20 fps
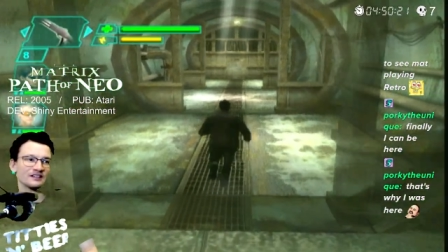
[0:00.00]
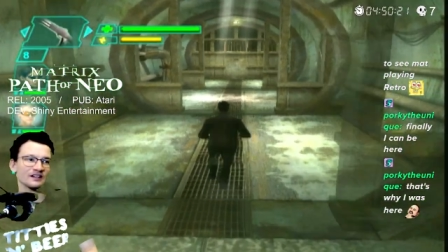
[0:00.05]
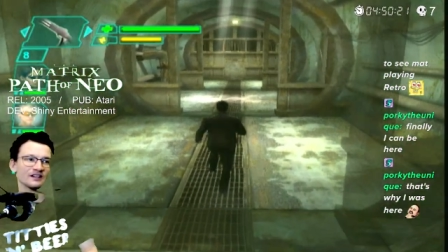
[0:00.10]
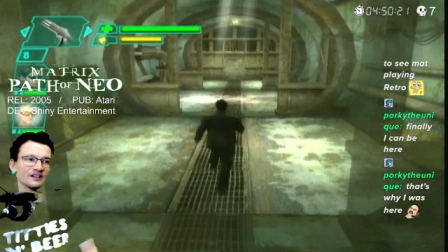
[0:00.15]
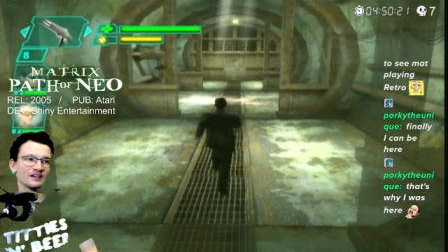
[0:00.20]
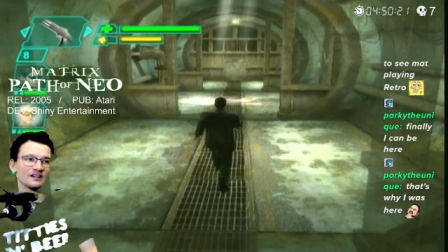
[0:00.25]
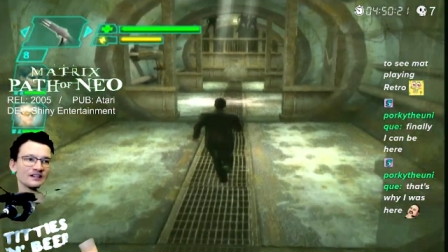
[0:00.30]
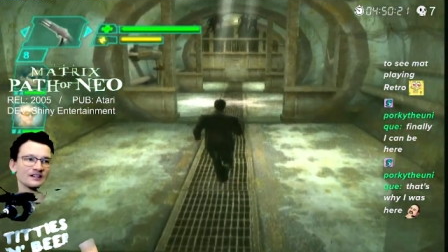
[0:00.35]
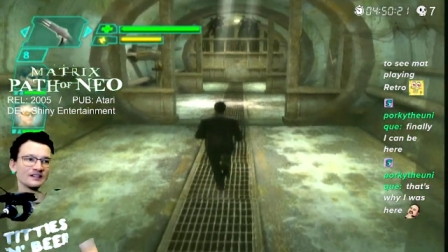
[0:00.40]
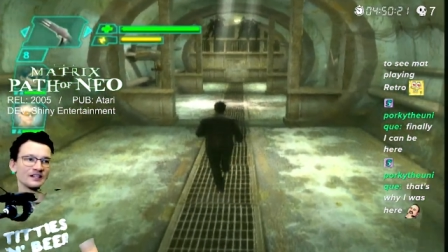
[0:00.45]

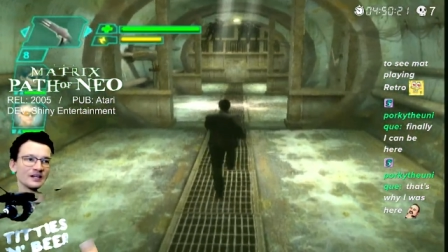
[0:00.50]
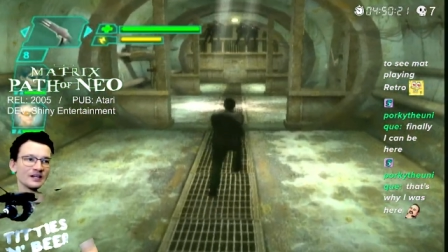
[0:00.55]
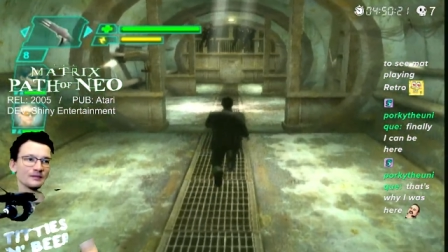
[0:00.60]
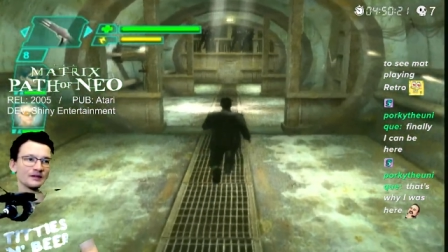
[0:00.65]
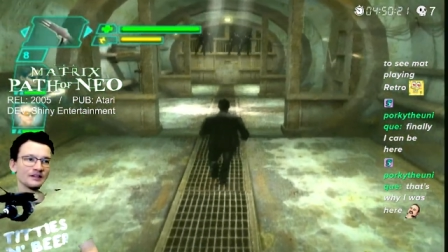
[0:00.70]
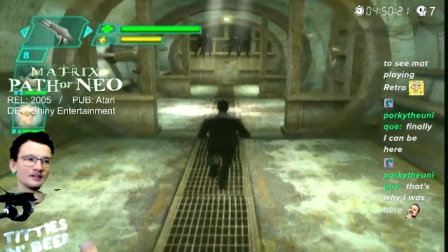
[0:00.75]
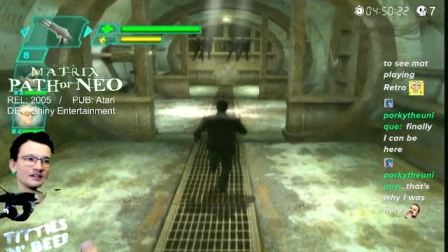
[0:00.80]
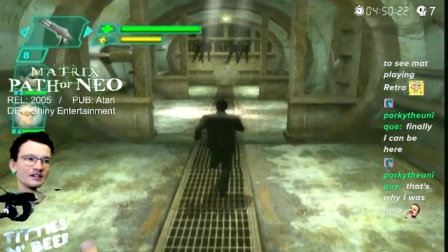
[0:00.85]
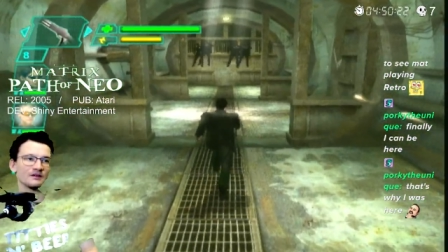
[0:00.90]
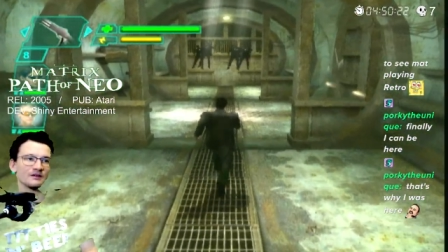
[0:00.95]
God damn
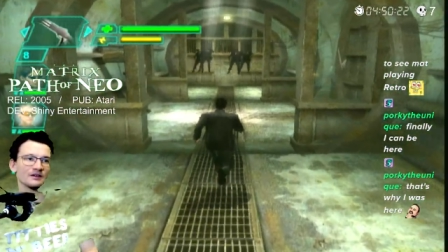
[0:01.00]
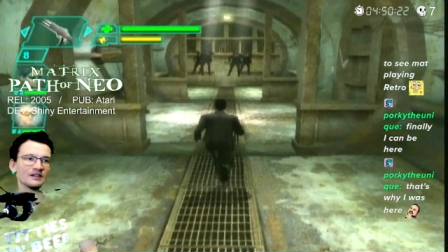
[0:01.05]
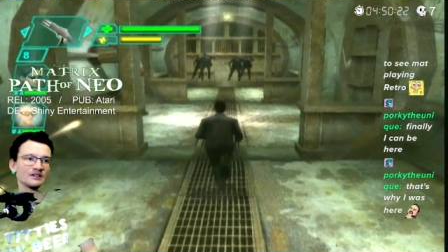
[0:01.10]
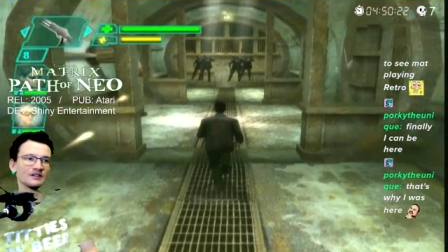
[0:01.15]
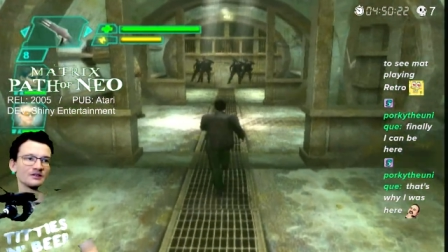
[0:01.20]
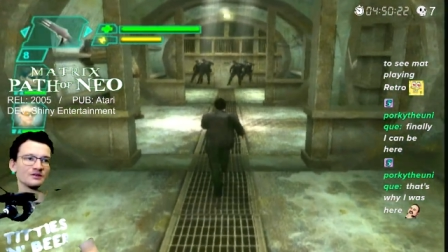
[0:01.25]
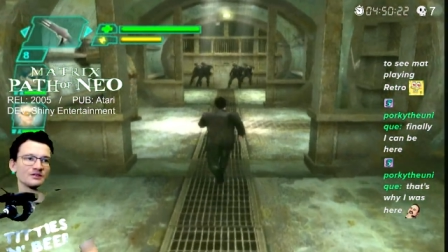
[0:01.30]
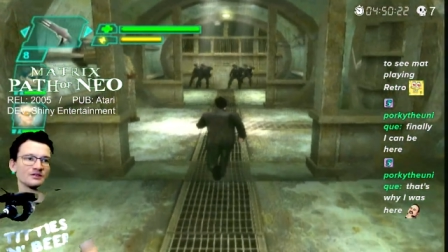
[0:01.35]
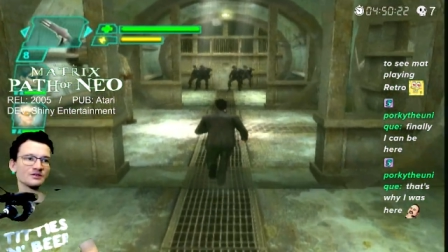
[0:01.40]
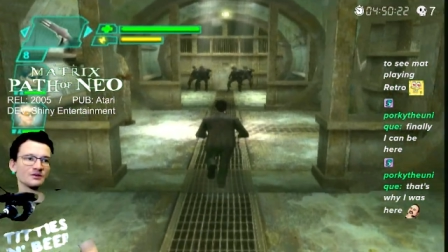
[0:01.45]
it. Now we gotta
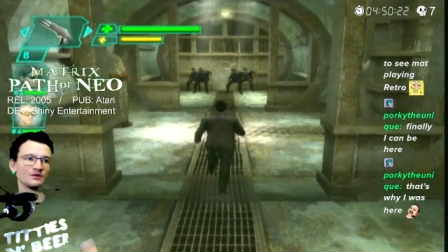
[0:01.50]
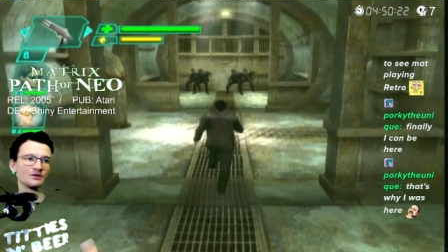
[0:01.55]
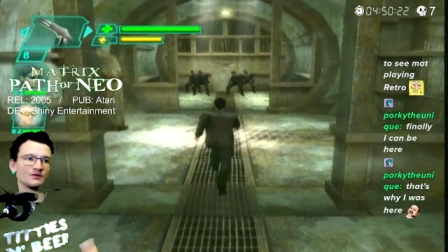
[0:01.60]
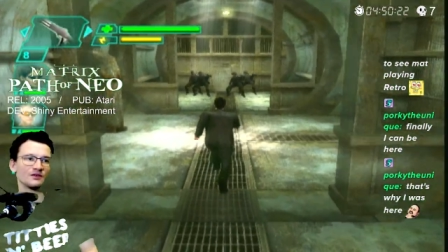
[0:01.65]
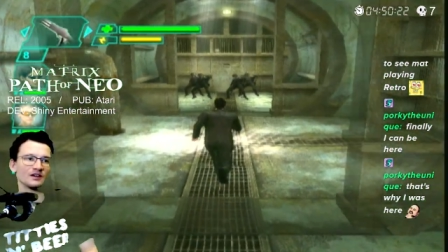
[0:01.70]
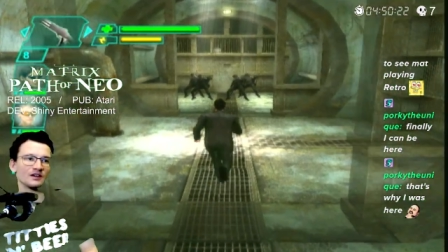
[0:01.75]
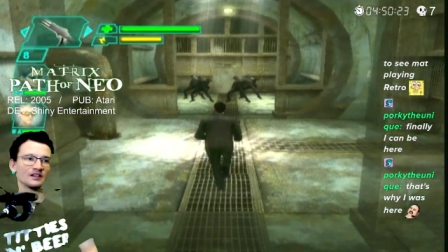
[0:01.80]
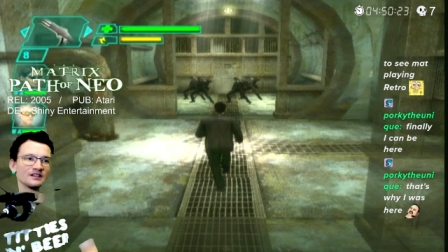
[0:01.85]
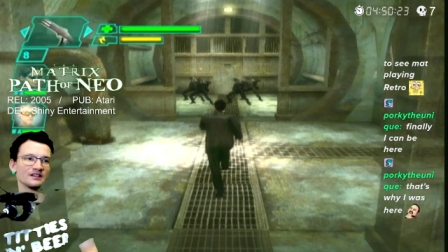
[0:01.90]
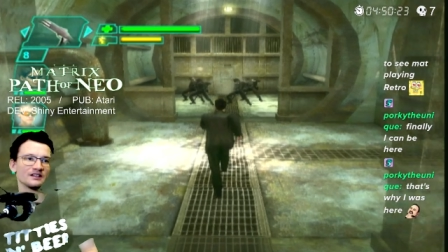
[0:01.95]
do this whole
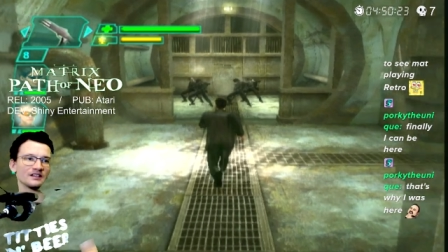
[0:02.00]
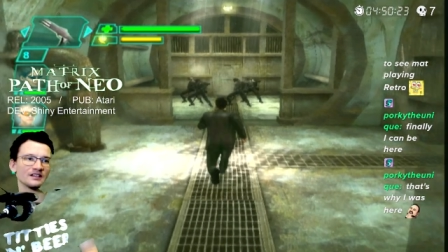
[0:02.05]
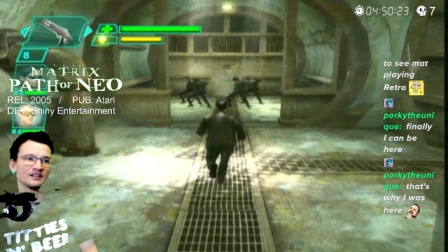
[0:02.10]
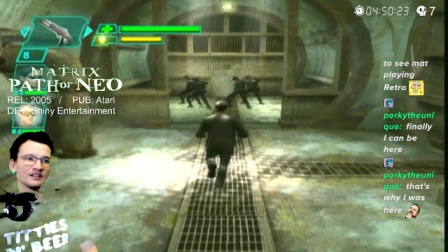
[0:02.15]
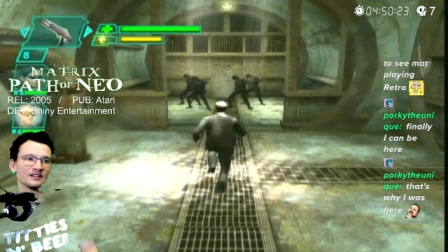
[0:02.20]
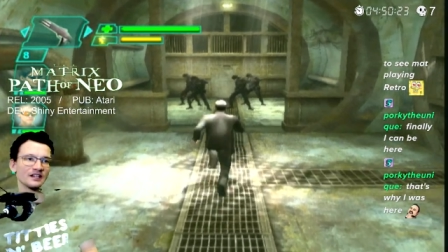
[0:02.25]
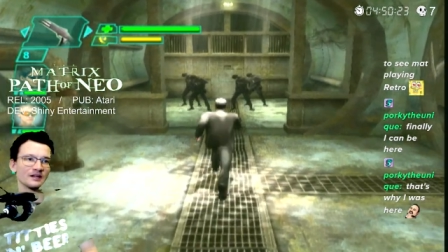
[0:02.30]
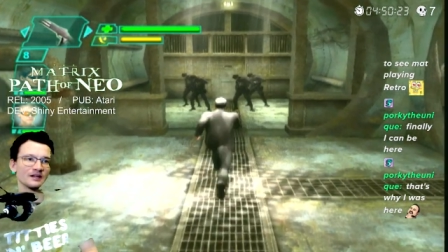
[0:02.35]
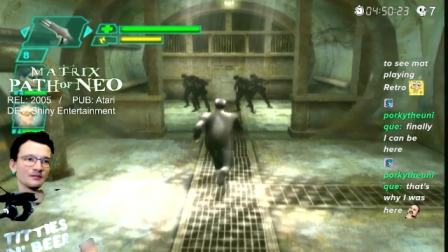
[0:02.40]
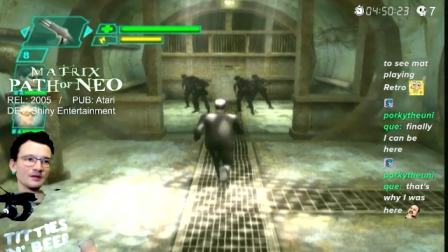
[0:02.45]
fucking thing
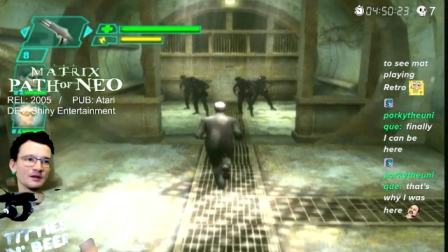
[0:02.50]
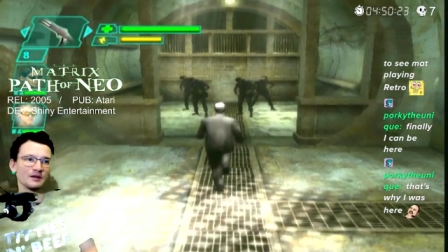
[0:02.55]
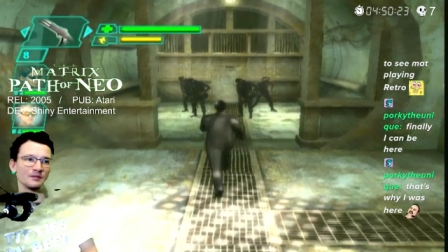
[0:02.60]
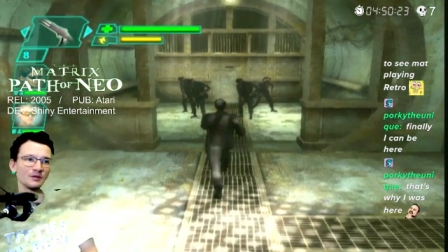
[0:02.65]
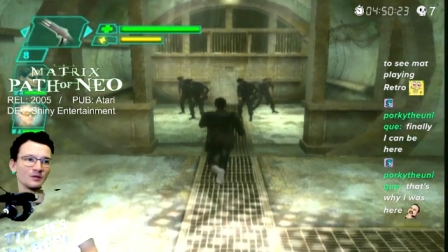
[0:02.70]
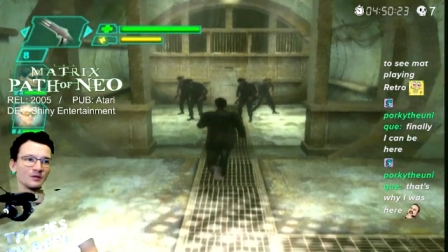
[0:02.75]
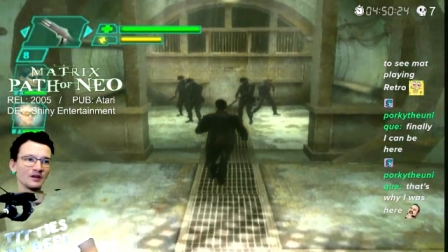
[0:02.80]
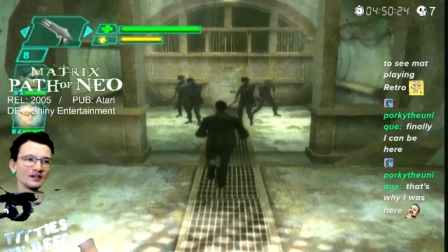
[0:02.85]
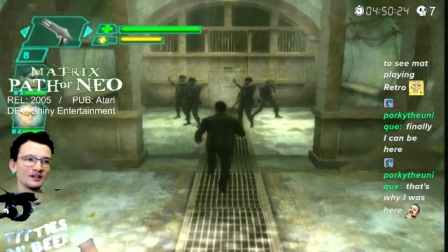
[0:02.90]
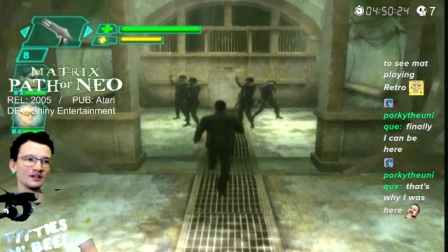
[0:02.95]
again. Maybe,
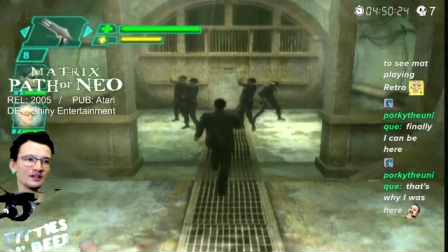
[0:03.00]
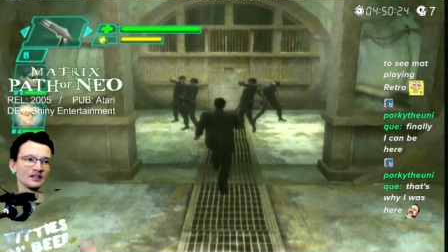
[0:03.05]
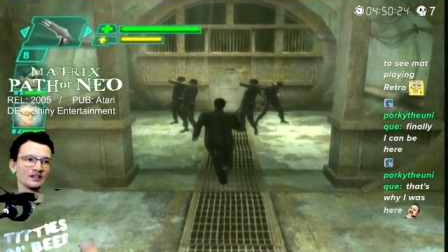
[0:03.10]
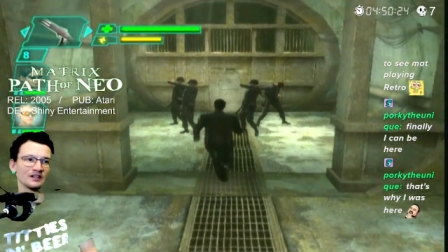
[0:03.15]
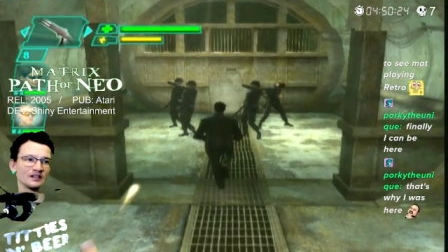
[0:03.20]
why not?